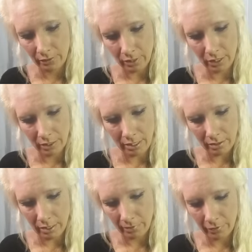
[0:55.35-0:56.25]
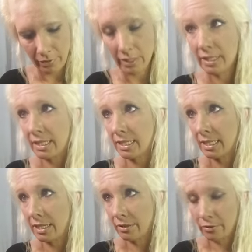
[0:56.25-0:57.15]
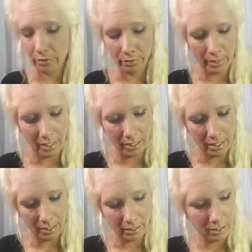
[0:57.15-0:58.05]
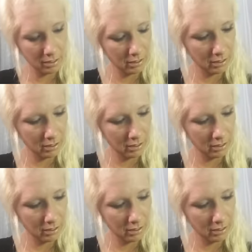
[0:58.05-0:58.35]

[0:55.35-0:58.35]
Virgo's outcome for the 16th through the weekend?